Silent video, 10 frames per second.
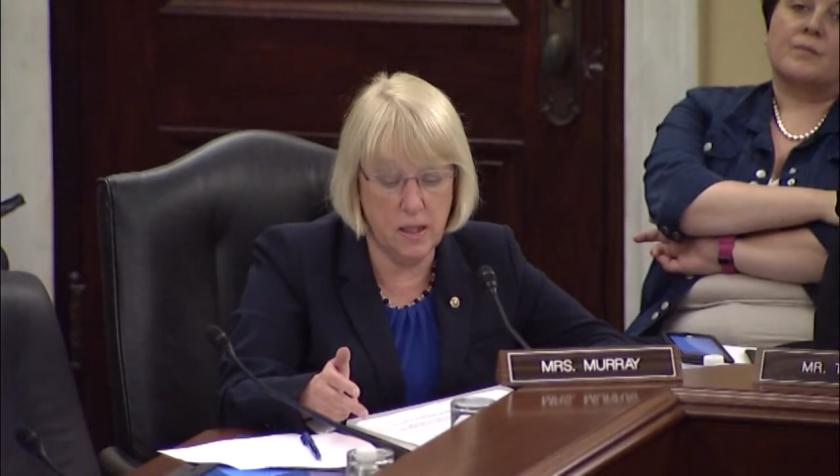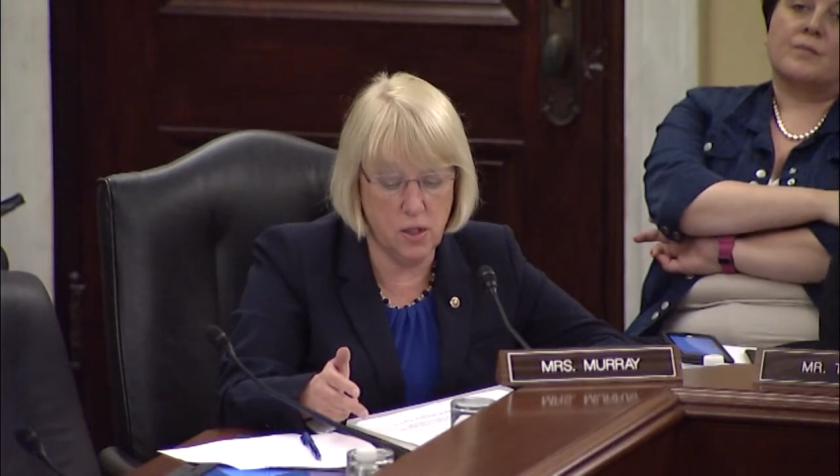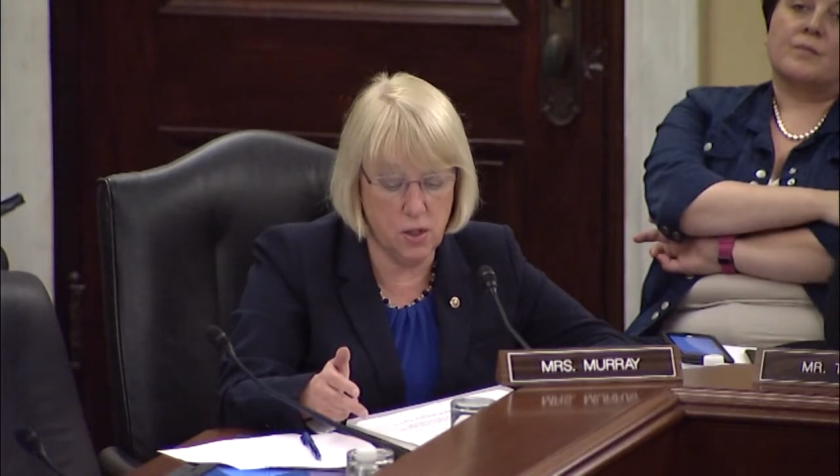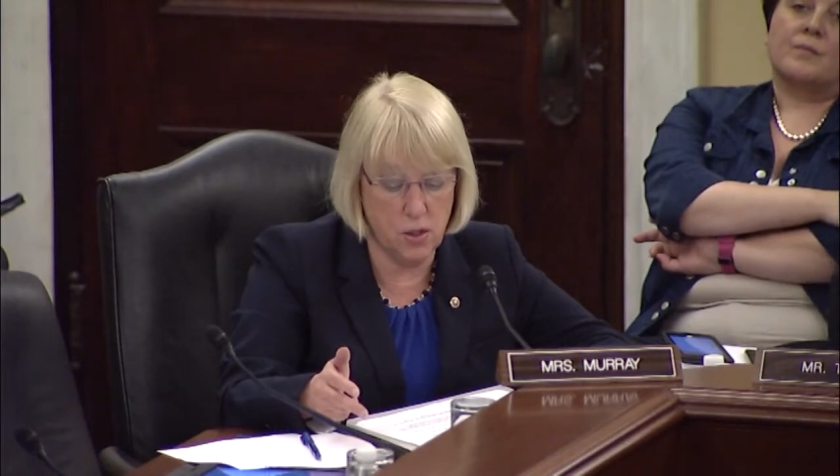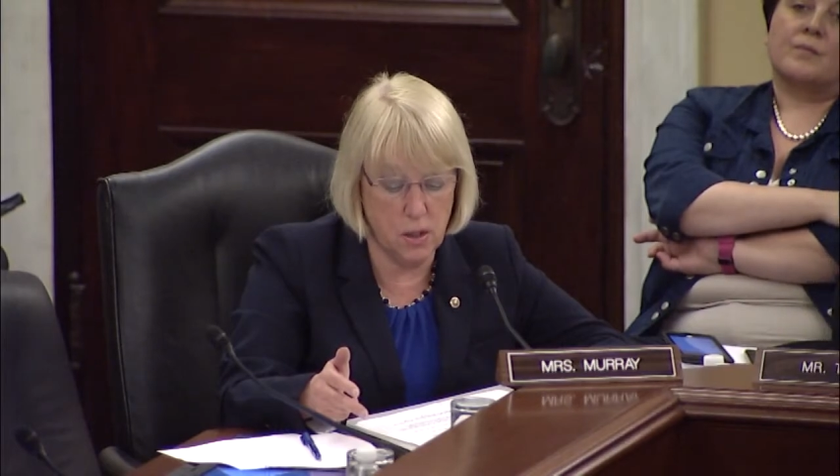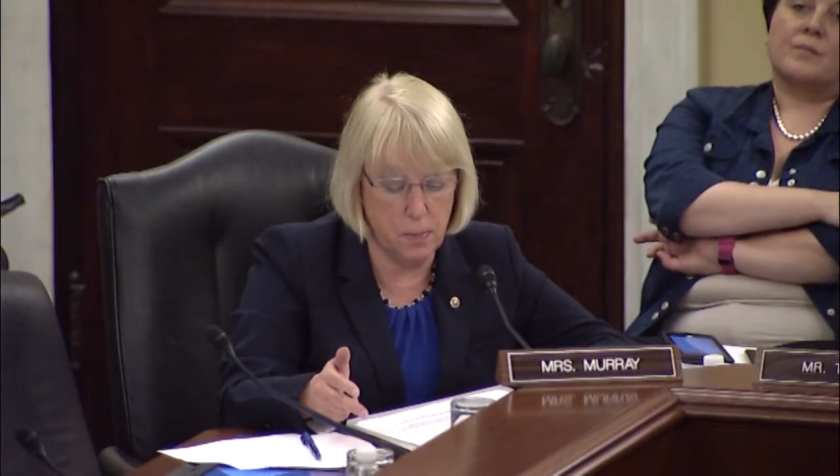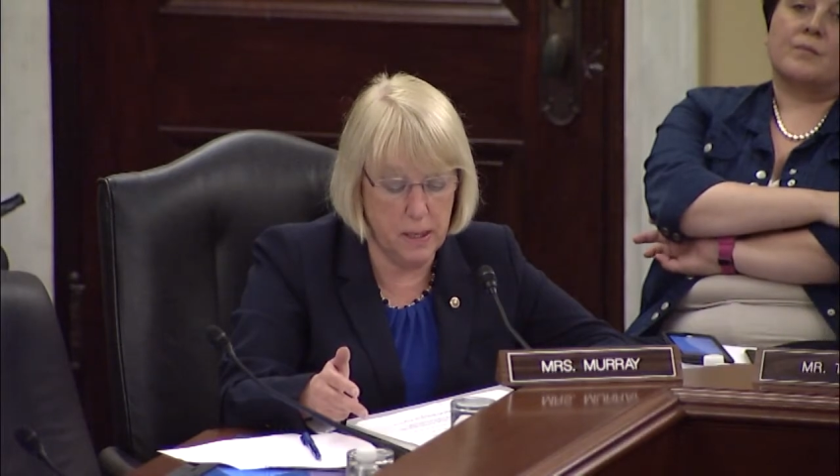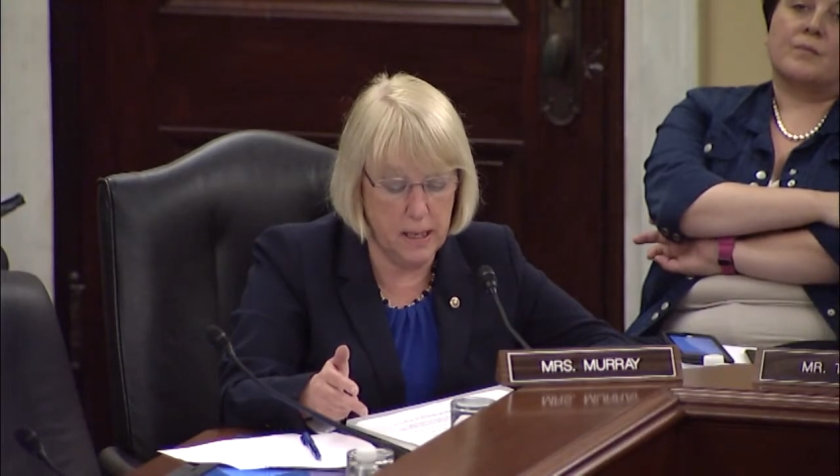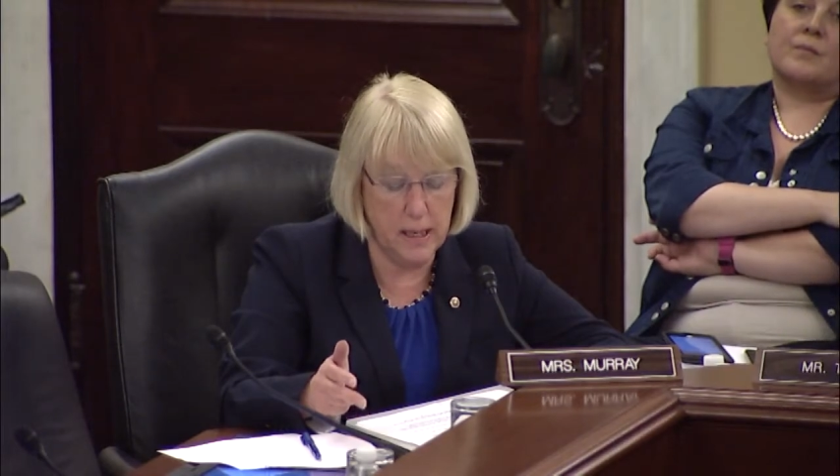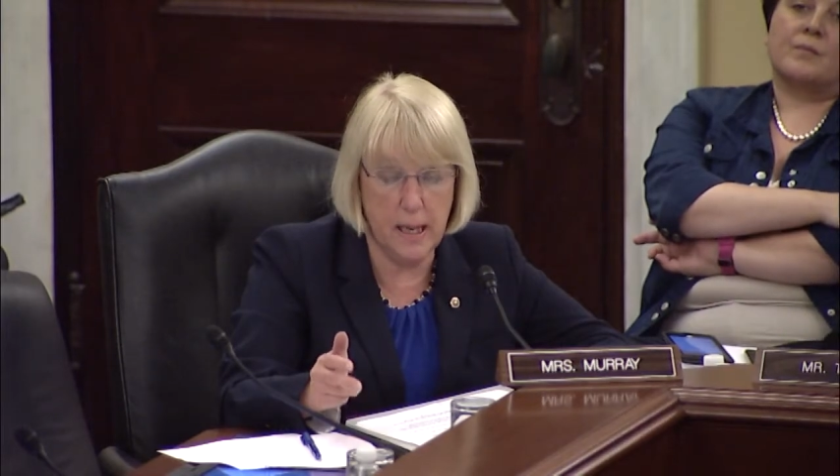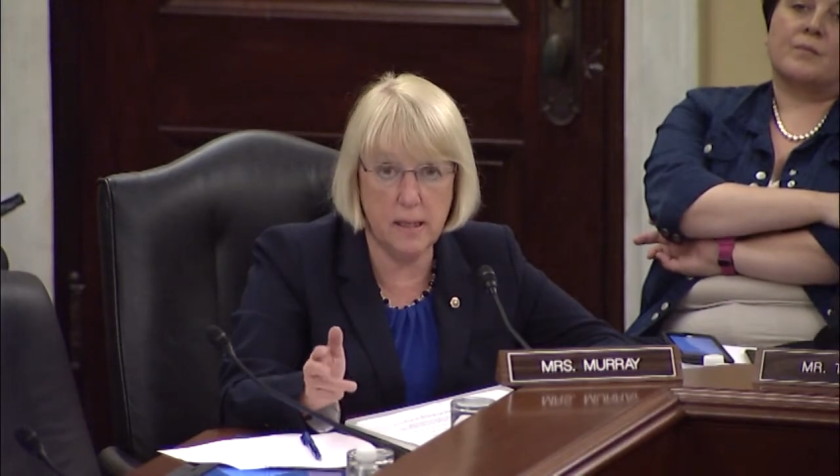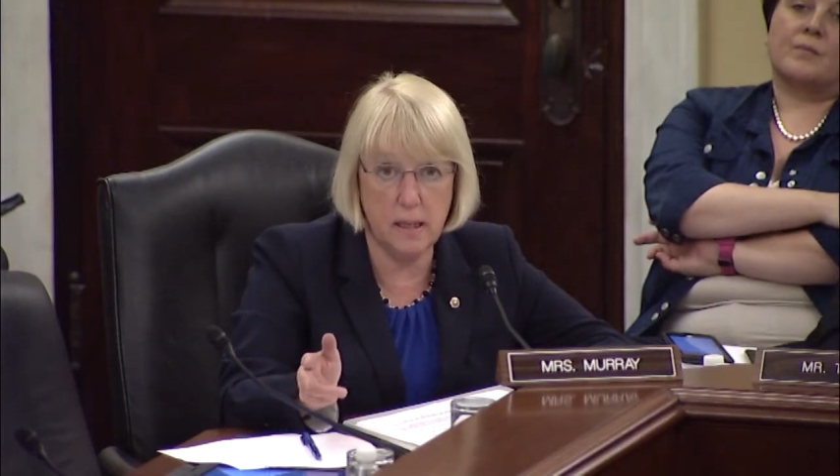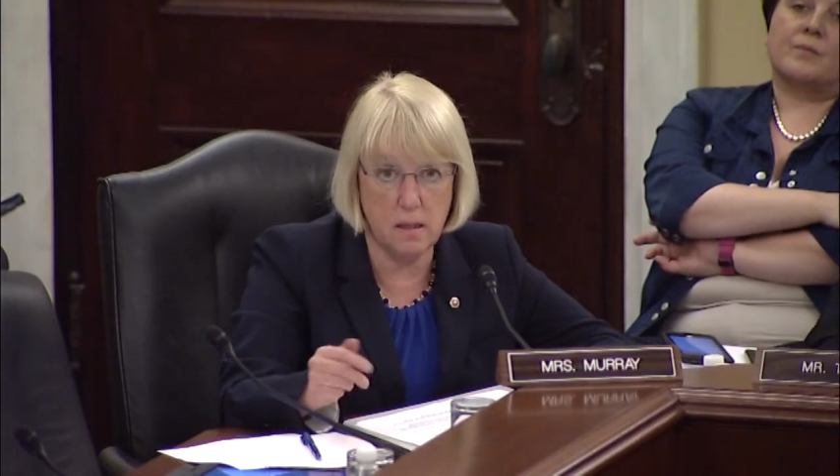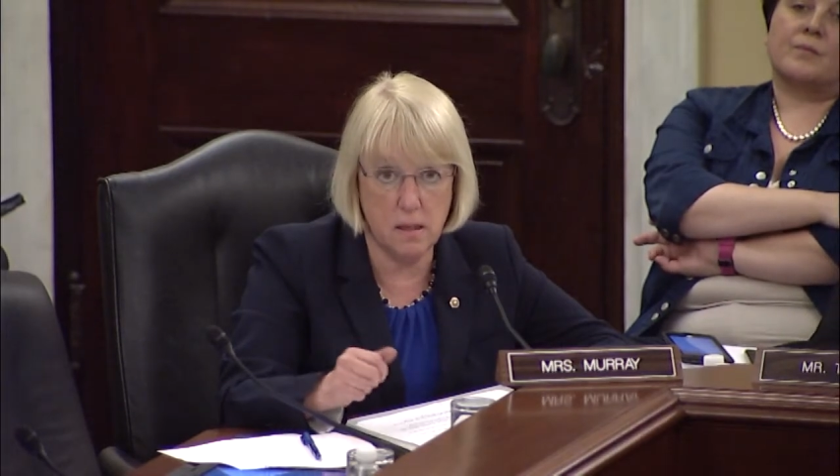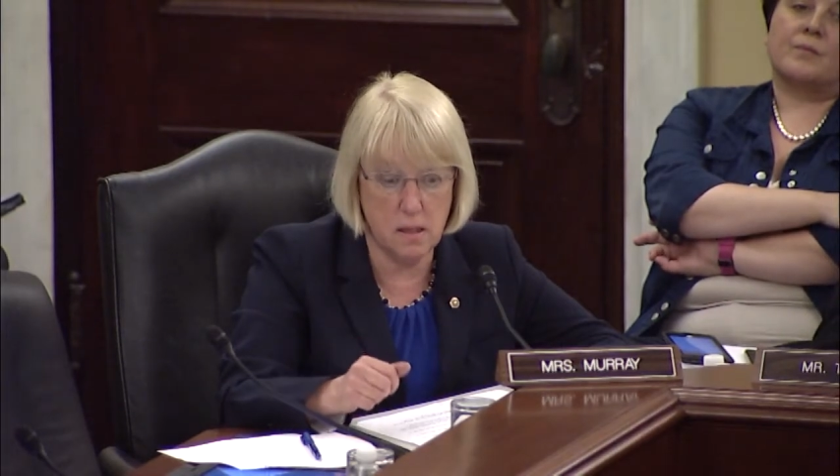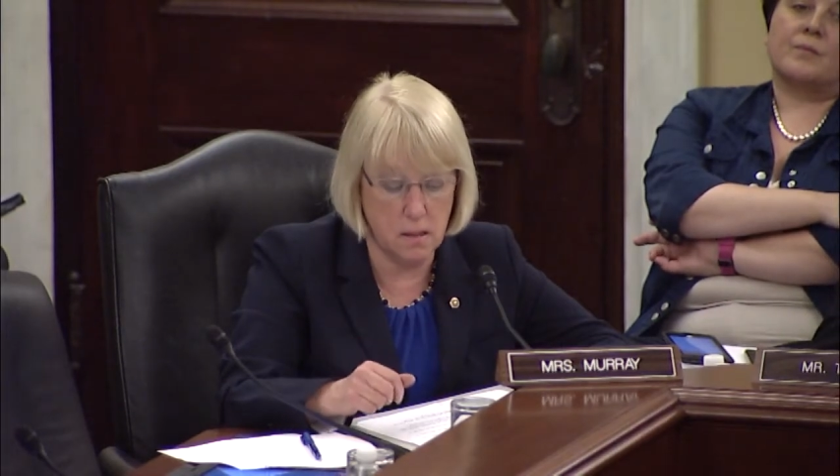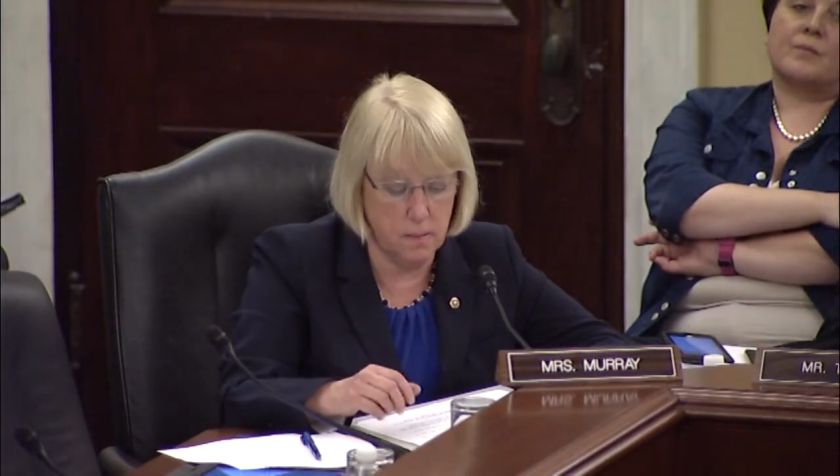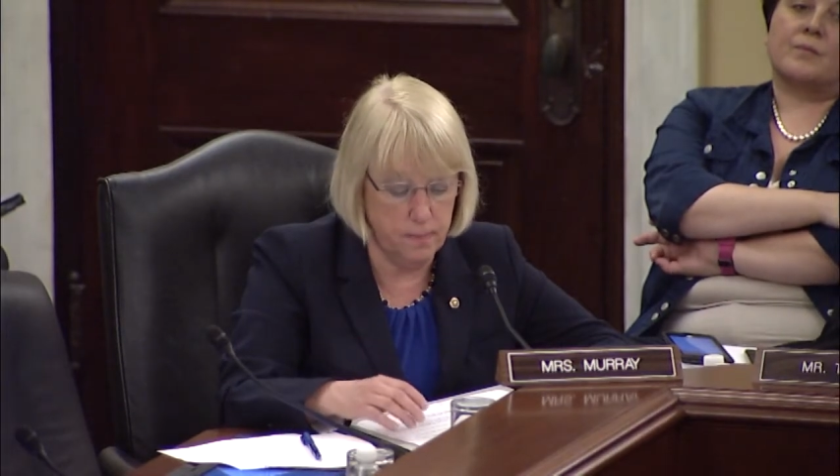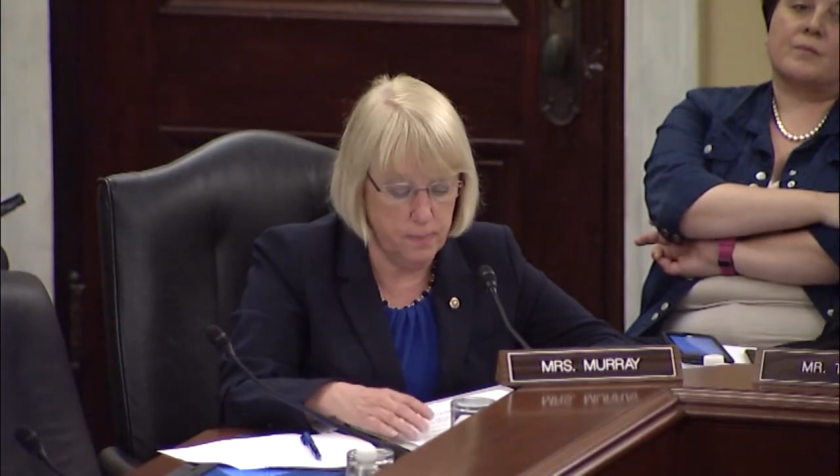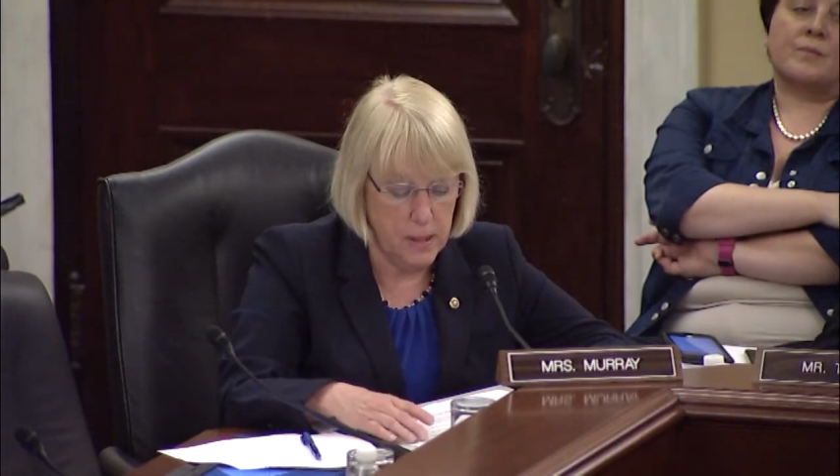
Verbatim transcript: insurance plan and the health system,